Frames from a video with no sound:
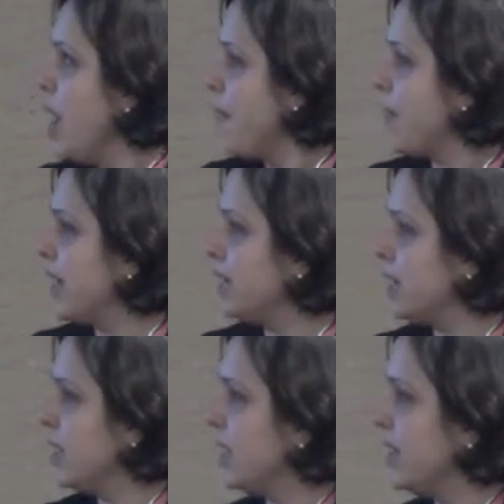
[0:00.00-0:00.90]
But
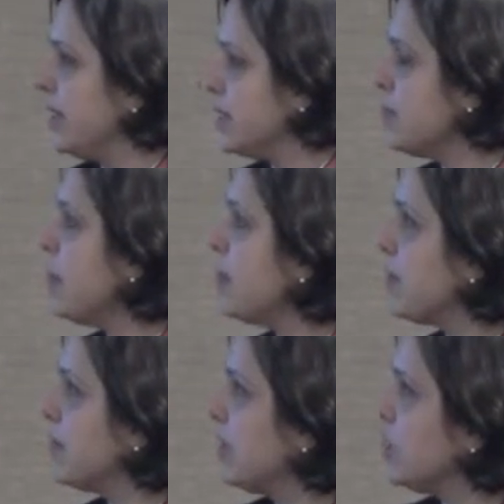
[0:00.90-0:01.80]
in this
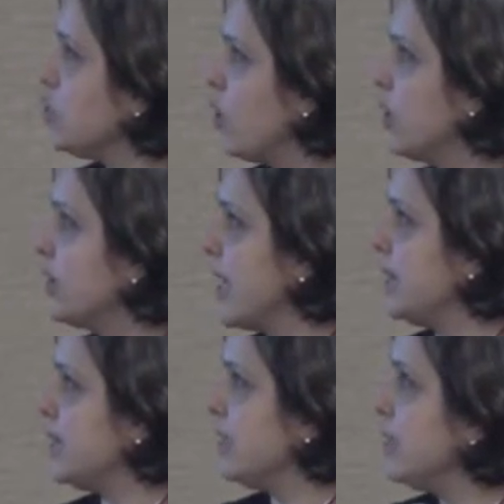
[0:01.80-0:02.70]
paper, they showed
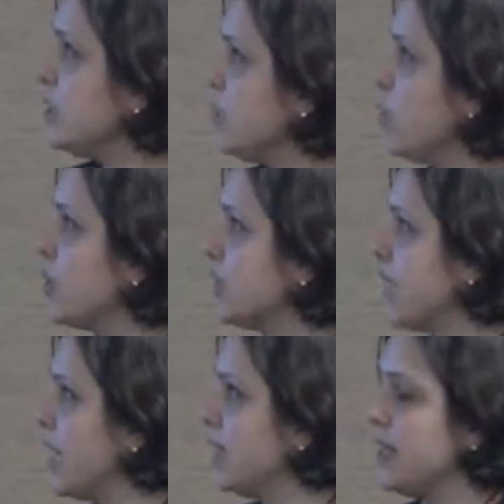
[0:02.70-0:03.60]
that these pores
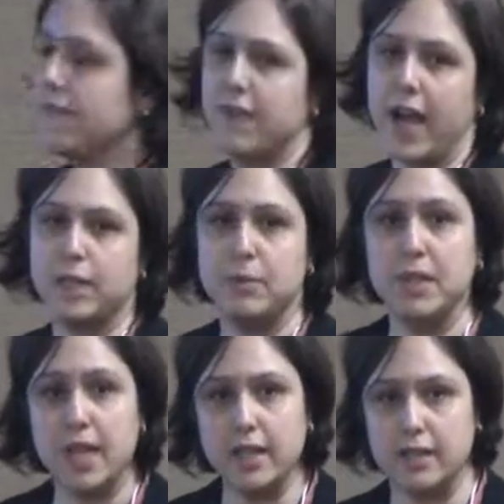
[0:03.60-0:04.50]
can, in fact,
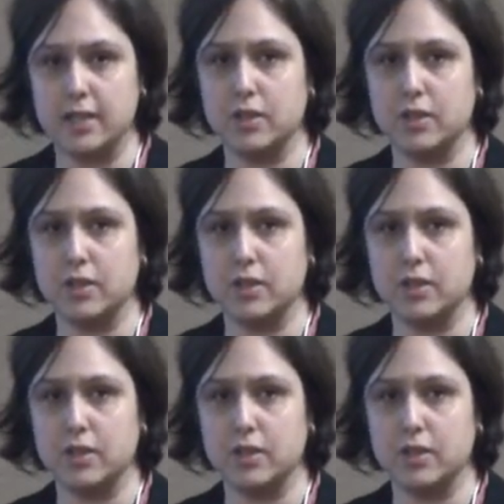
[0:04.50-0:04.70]
be gated.